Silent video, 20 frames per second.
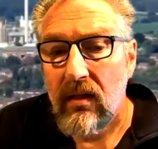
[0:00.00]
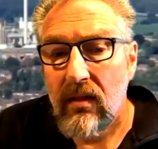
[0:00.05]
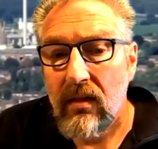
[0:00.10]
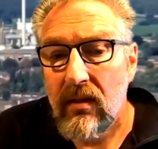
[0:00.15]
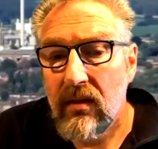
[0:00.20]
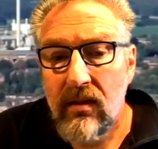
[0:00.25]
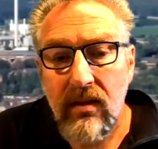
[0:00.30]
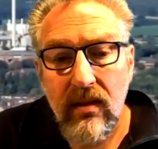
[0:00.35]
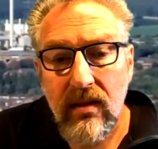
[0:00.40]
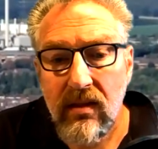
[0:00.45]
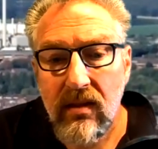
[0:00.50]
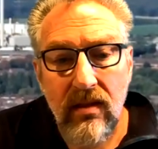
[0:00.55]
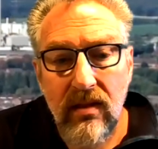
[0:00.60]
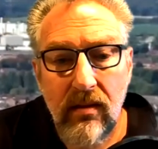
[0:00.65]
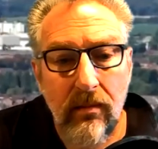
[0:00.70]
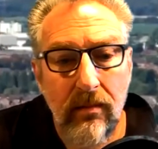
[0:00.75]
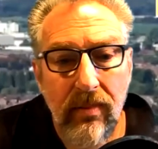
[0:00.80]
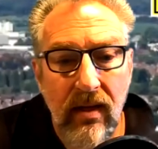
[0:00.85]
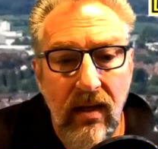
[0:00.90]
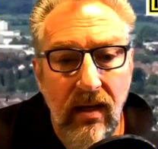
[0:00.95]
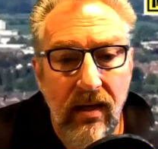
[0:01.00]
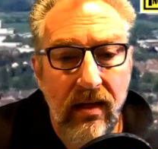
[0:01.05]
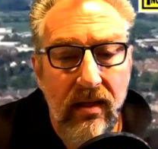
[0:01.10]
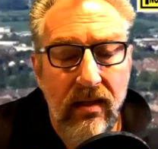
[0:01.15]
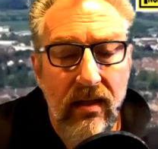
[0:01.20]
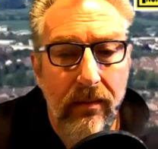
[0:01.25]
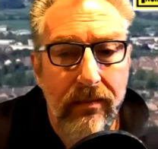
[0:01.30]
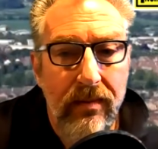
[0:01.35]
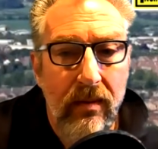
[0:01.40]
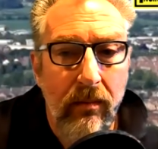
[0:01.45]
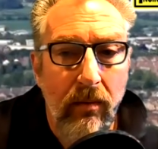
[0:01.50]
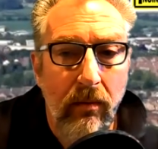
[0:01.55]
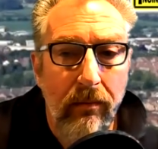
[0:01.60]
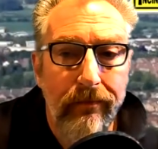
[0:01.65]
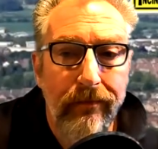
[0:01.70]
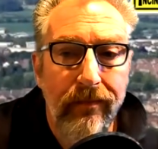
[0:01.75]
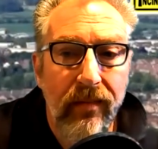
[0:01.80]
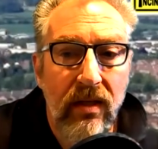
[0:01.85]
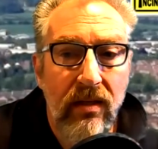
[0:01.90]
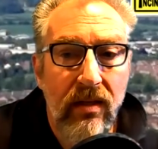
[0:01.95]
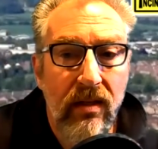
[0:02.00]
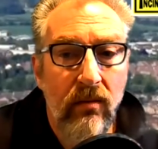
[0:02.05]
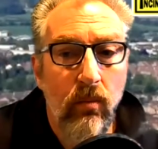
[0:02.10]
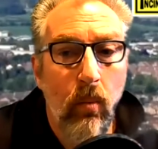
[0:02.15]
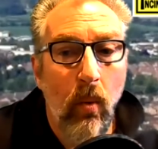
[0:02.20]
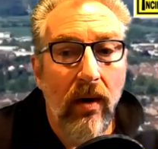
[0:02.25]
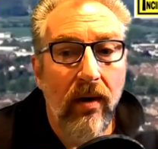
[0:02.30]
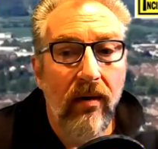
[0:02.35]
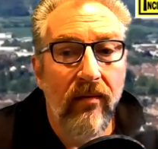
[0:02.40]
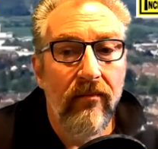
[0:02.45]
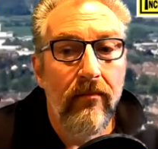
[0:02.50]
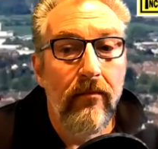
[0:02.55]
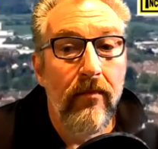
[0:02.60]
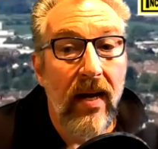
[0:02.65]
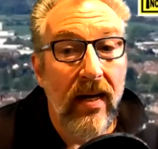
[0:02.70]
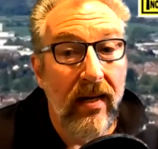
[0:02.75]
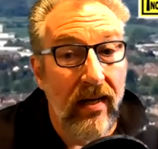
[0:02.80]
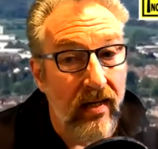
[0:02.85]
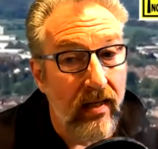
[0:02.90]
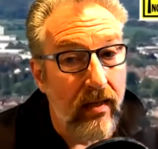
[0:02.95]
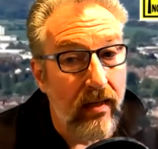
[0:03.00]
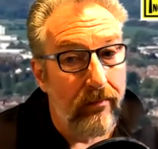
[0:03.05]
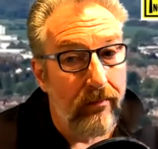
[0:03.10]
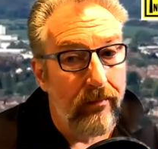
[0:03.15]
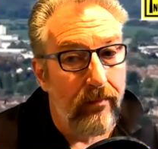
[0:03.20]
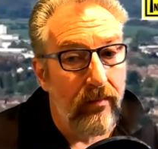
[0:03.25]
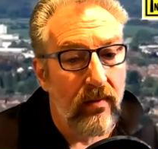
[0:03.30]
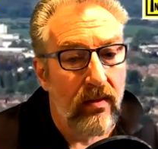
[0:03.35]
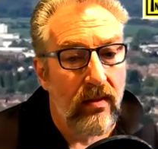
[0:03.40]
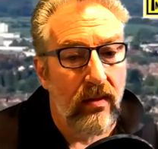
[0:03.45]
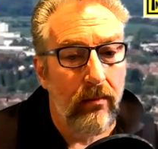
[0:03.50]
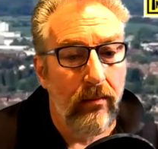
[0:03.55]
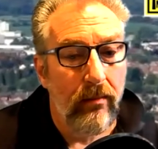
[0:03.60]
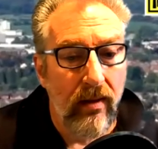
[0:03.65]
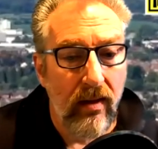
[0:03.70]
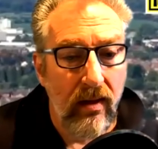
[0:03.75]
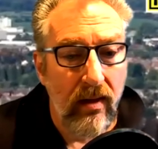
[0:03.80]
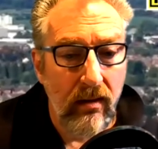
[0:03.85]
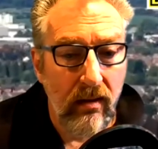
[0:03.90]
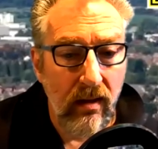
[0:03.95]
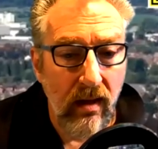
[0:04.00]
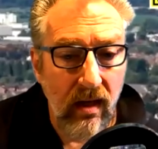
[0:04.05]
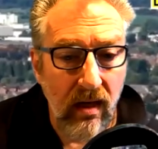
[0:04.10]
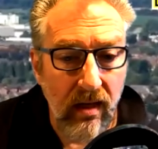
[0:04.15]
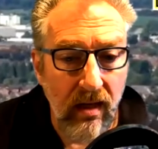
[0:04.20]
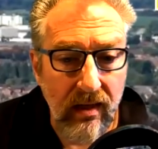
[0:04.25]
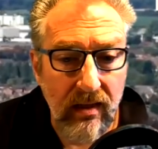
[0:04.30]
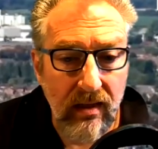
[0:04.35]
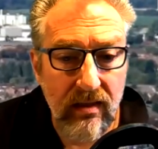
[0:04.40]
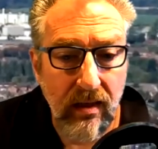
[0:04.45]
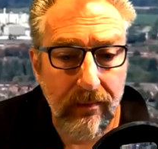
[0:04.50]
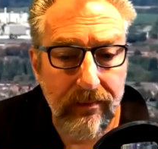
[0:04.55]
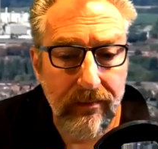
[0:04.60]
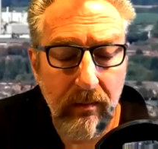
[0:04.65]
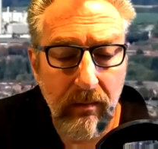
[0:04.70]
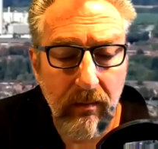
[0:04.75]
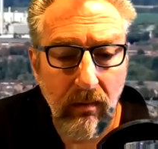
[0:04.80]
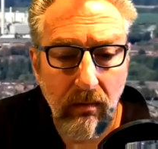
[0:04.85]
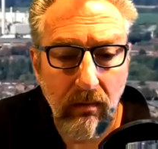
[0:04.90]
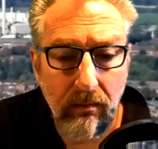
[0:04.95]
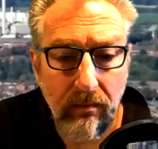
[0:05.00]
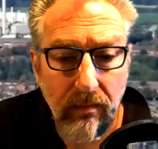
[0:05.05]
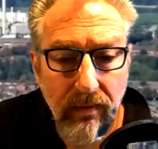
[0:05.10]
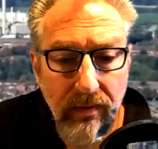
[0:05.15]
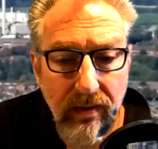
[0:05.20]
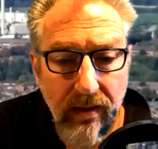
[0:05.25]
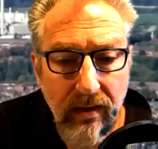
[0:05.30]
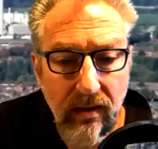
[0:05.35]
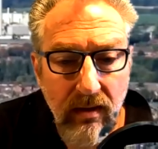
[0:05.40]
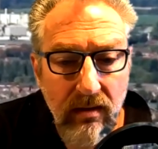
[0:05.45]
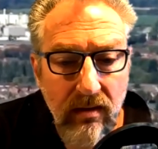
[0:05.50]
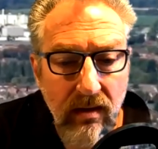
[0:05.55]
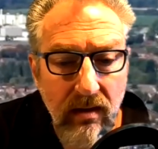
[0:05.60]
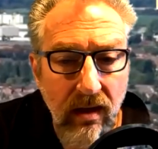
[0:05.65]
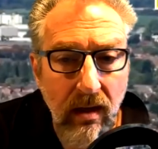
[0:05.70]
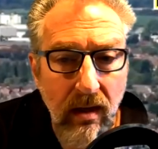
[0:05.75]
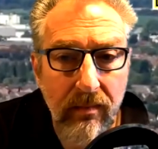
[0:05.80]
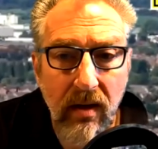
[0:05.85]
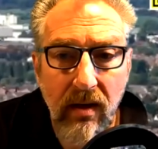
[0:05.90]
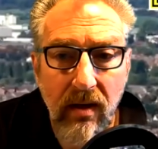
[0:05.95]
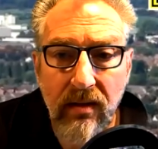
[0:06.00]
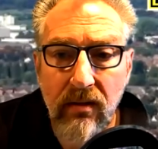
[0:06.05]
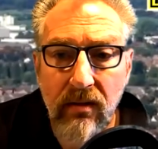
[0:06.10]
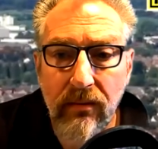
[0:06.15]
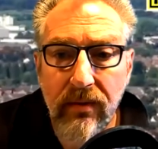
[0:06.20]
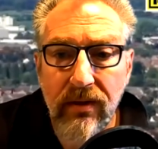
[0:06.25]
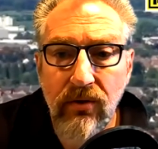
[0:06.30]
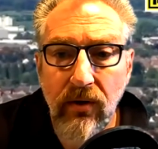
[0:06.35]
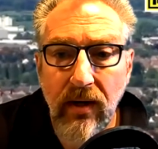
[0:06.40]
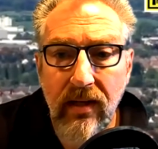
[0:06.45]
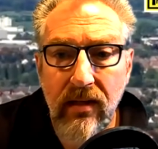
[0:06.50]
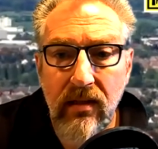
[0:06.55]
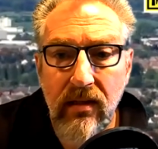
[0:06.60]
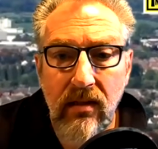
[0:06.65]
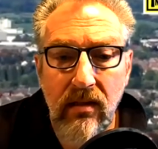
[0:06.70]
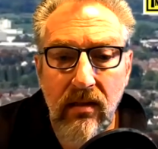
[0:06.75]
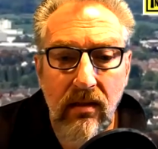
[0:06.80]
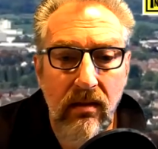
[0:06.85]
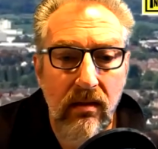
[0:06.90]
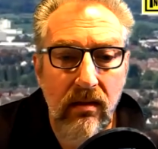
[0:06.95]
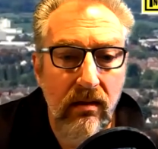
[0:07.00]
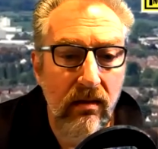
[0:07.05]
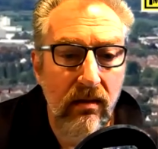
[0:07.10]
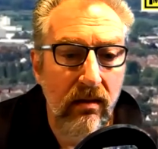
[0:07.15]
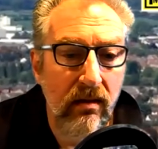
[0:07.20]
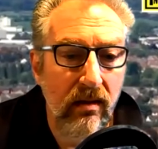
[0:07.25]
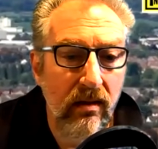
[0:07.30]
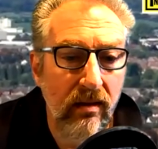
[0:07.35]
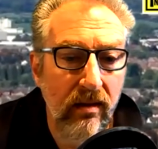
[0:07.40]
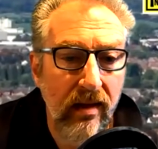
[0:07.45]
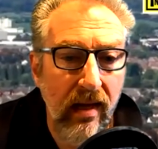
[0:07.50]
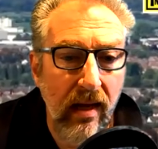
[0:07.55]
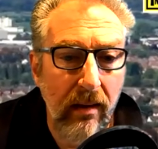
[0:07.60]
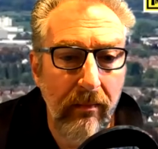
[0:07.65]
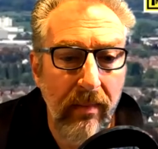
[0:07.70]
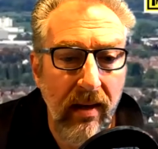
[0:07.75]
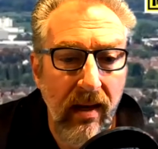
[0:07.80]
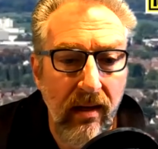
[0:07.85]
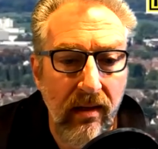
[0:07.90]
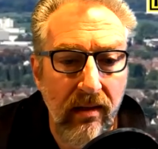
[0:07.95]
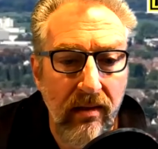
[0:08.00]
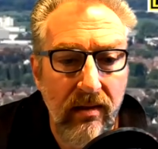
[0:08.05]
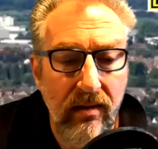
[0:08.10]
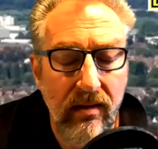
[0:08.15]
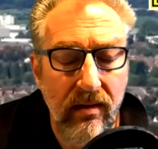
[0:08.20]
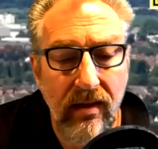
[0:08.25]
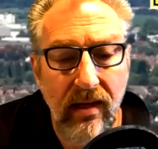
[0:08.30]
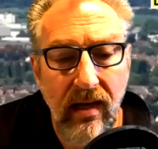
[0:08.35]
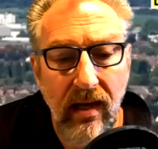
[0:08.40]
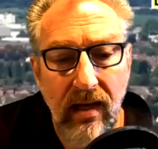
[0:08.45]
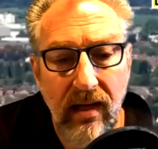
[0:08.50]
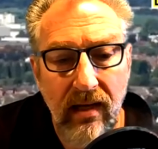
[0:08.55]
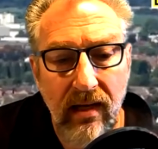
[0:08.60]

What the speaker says: This is simply unacceptable. This is one of many simply unacceptable things, and I'm going to redress that balance today.